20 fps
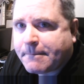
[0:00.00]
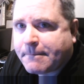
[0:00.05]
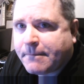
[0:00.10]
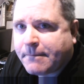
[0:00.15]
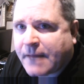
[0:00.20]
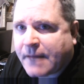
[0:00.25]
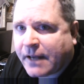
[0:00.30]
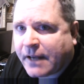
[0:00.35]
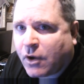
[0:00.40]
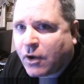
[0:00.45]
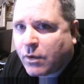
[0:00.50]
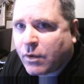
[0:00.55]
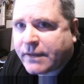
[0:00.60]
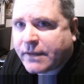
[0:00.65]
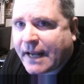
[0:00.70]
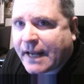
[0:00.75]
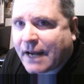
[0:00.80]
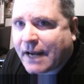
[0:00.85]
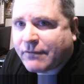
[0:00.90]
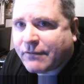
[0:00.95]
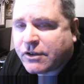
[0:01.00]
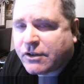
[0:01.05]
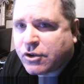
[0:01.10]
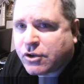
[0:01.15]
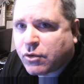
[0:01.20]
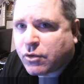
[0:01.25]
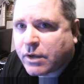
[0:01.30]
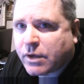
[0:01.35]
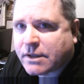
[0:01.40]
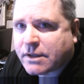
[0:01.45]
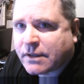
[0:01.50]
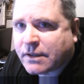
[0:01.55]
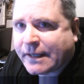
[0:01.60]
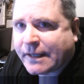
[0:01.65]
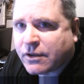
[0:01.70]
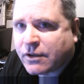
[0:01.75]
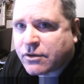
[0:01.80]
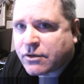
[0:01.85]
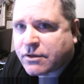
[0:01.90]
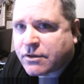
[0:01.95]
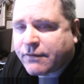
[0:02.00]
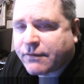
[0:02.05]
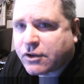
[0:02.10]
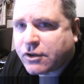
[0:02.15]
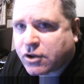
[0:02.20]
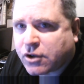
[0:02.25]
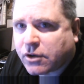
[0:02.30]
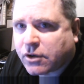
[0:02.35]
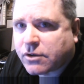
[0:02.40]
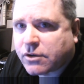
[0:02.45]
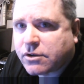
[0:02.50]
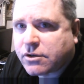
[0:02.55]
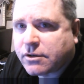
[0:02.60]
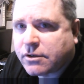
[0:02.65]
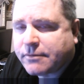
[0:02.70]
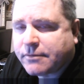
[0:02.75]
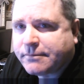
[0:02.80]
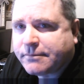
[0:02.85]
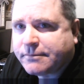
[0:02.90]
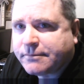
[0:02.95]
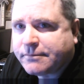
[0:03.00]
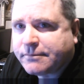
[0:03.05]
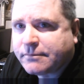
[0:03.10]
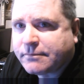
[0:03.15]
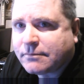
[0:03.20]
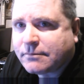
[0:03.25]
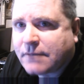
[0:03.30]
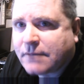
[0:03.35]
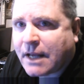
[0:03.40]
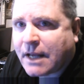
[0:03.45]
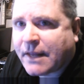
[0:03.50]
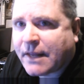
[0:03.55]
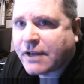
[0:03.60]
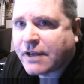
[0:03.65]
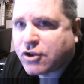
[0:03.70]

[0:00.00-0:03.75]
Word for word: They know what they have to do as leaders of the church, and they